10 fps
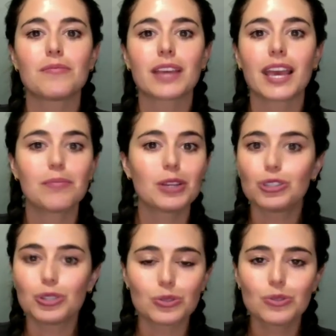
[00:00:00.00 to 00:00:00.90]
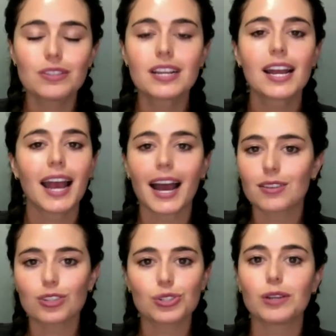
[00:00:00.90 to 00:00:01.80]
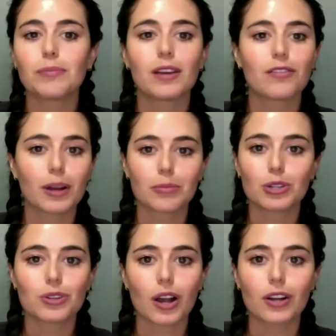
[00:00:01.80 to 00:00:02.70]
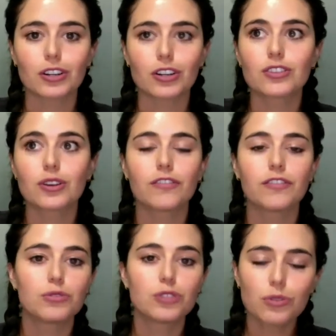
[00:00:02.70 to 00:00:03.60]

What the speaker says: can be used as a treatment from your doctor. So if you do